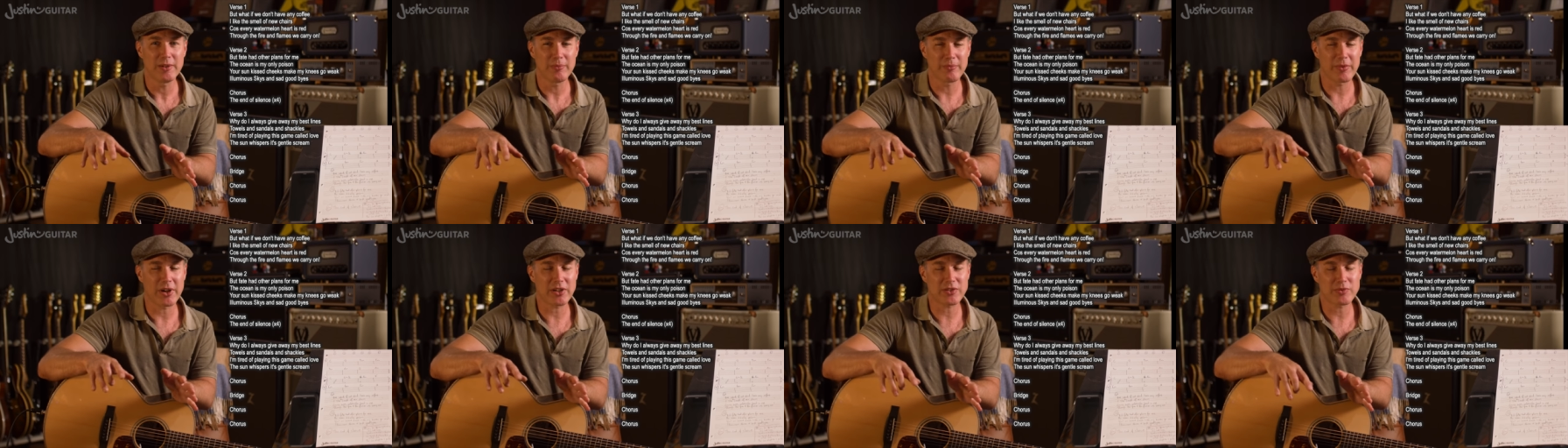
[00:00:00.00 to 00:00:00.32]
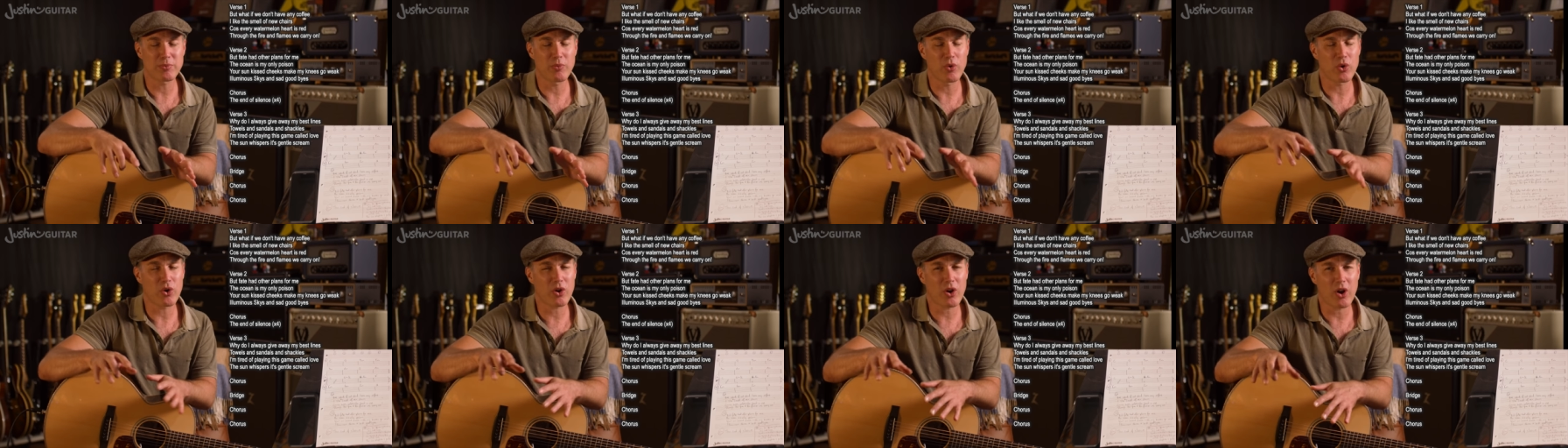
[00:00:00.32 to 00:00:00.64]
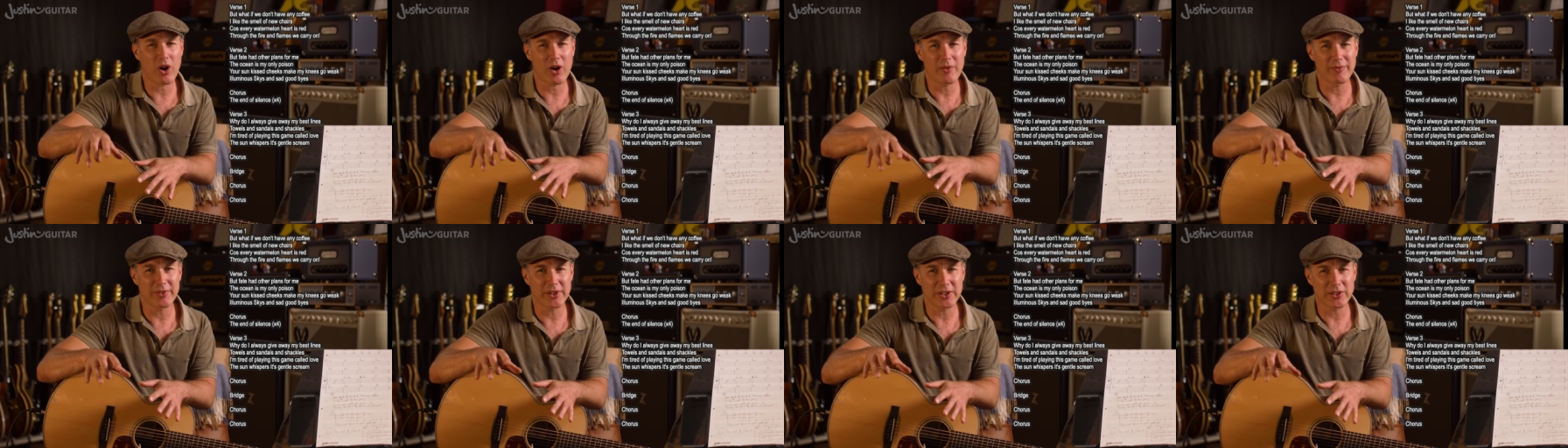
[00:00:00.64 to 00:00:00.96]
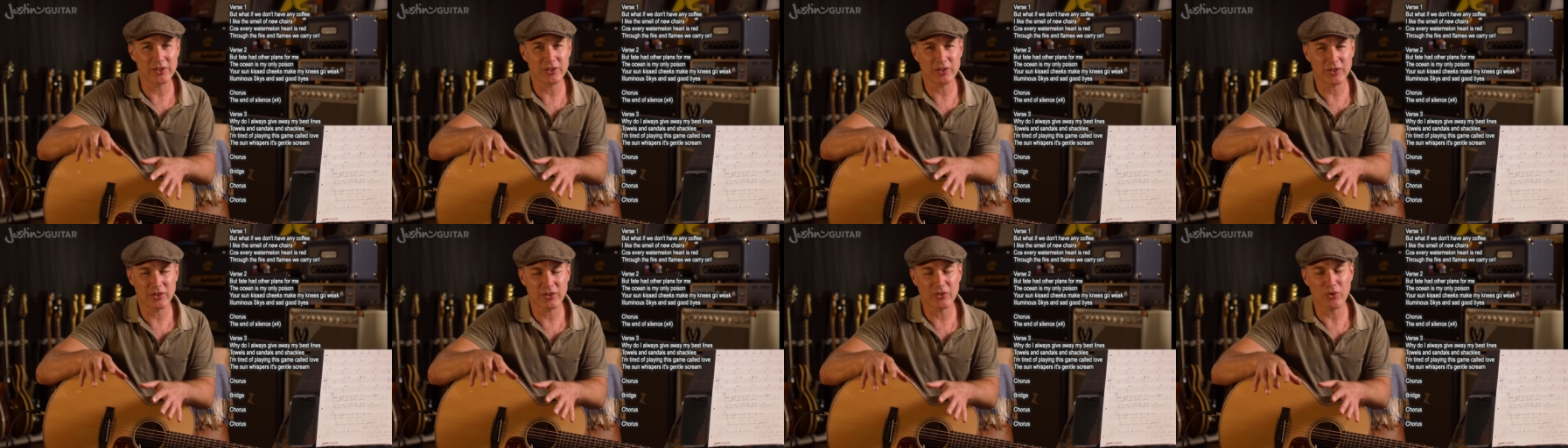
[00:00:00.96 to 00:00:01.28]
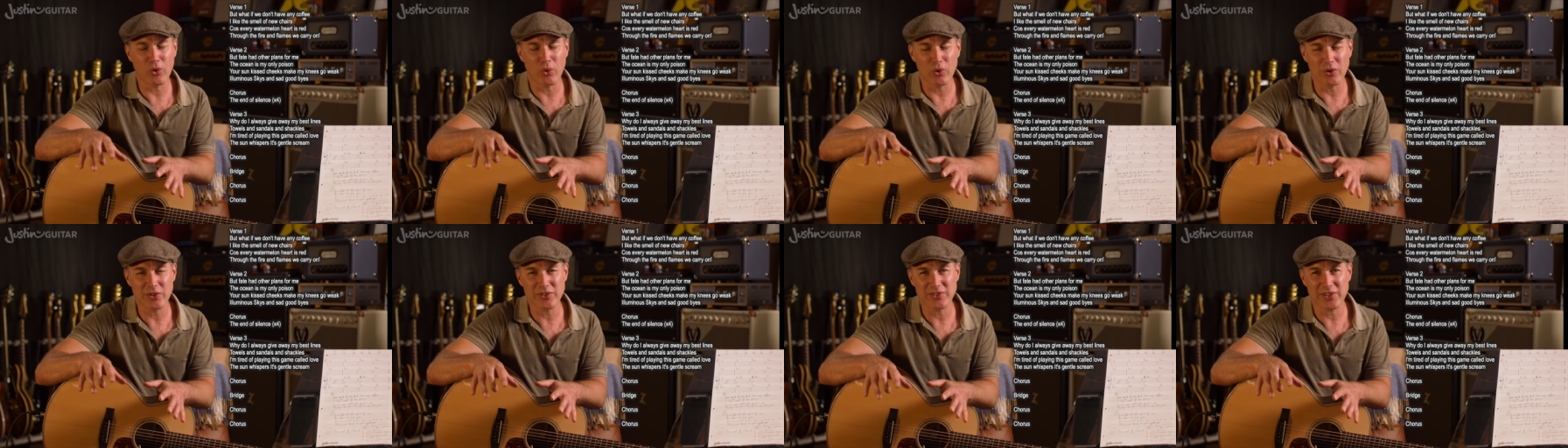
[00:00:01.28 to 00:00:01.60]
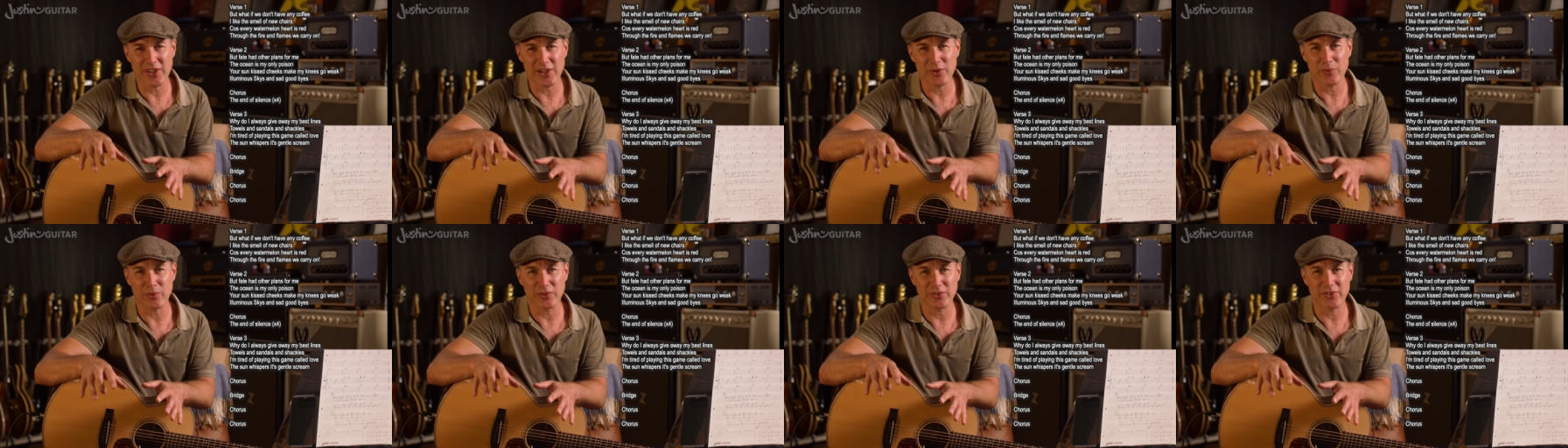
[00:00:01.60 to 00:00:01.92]
much more common chord
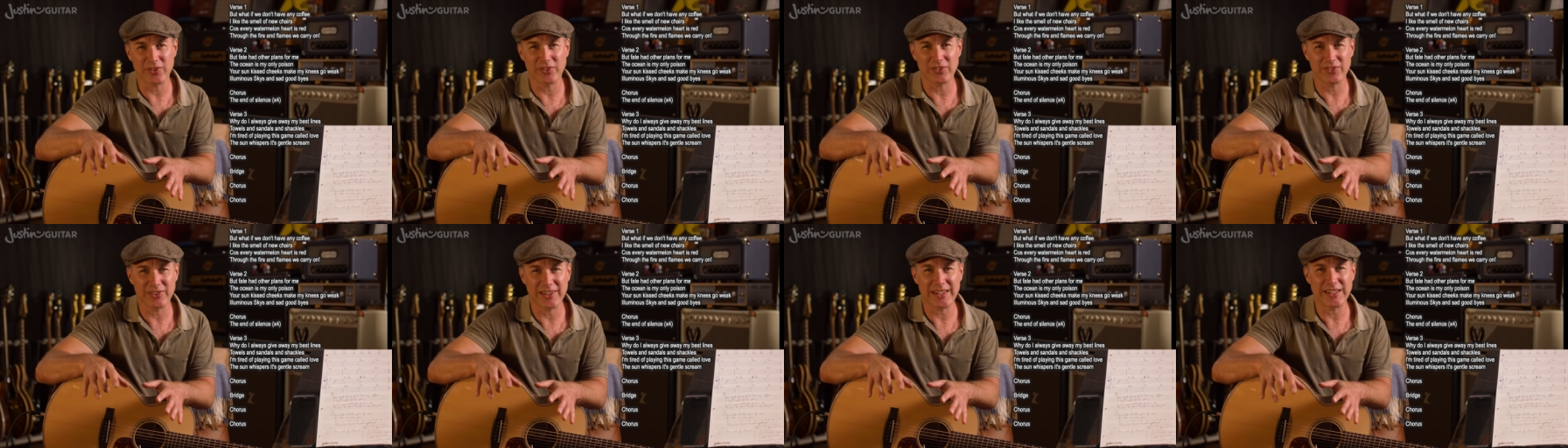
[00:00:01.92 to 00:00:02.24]
sequences